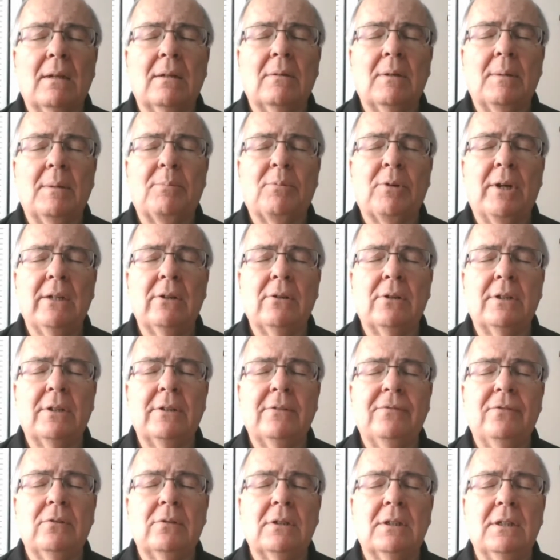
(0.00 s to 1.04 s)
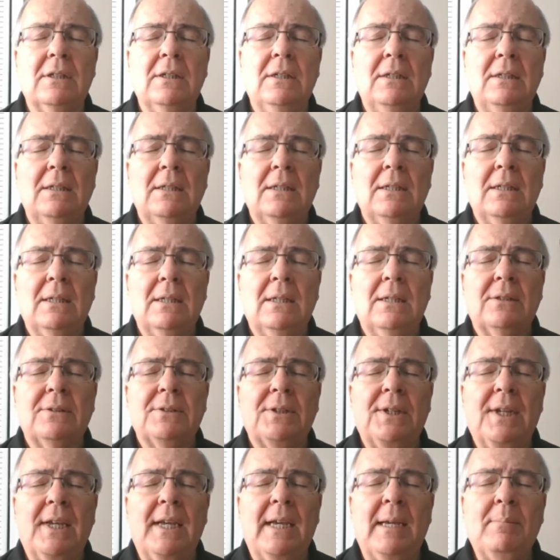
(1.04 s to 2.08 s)
We pray, Lord, for
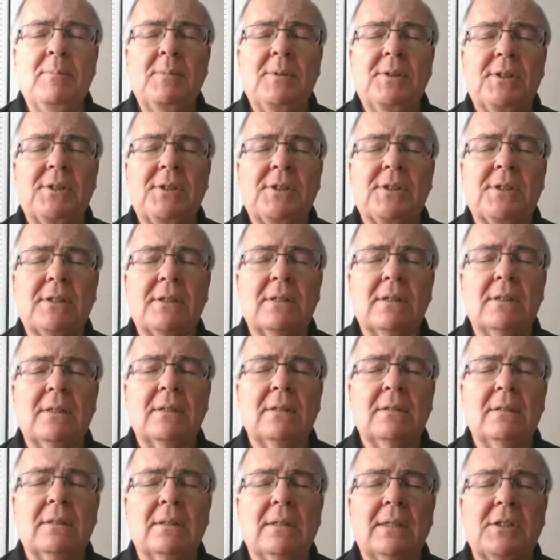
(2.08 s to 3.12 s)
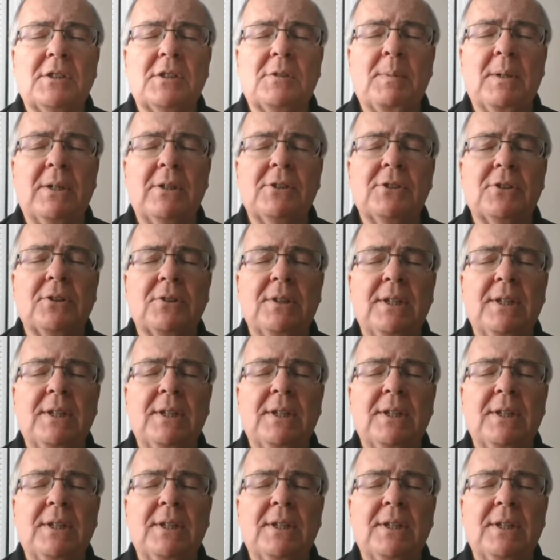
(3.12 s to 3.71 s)
the names and spiritual